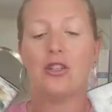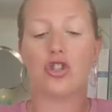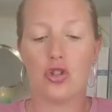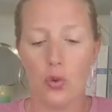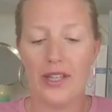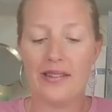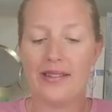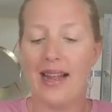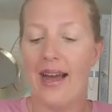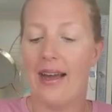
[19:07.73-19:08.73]
and show
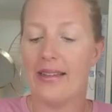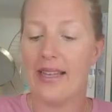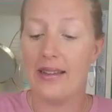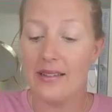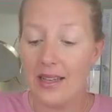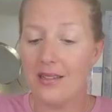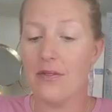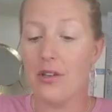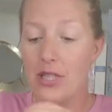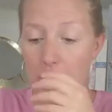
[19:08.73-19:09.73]
its light, and
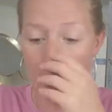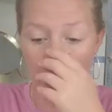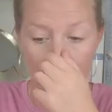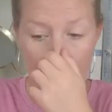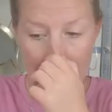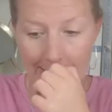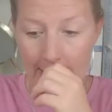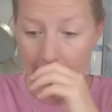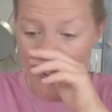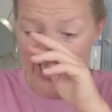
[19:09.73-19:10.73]
that's very strong. So that's
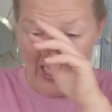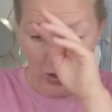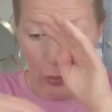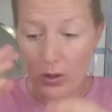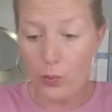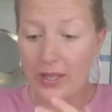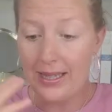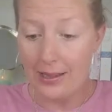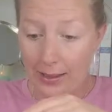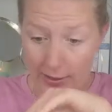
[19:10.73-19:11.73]
what
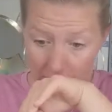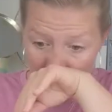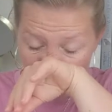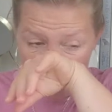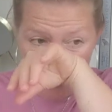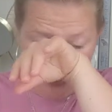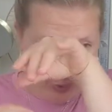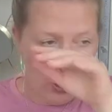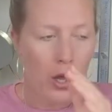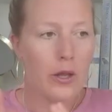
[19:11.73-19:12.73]
is shifting.
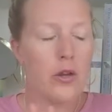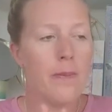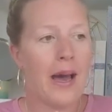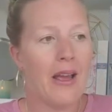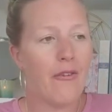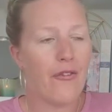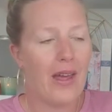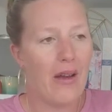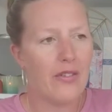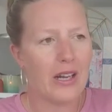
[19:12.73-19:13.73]
So you might
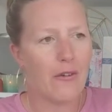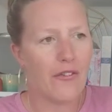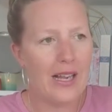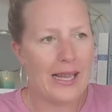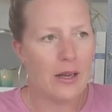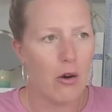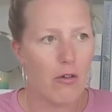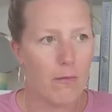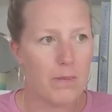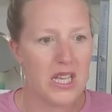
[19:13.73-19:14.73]
have that feeling
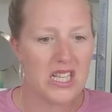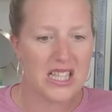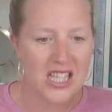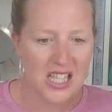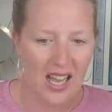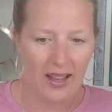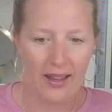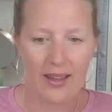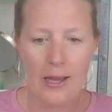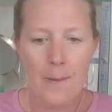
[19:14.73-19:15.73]
of being
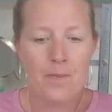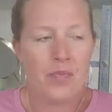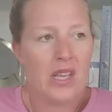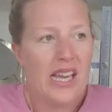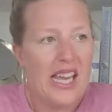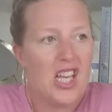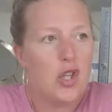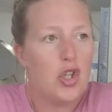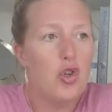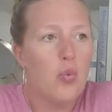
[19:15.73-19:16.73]
stuck,
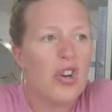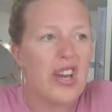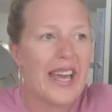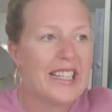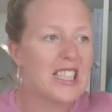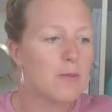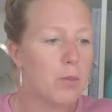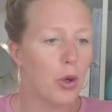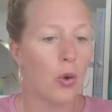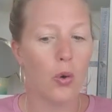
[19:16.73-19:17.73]
and you want to
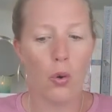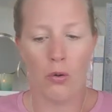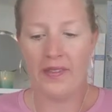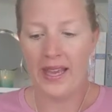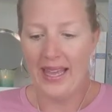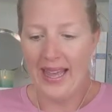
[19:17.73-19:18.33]
explode,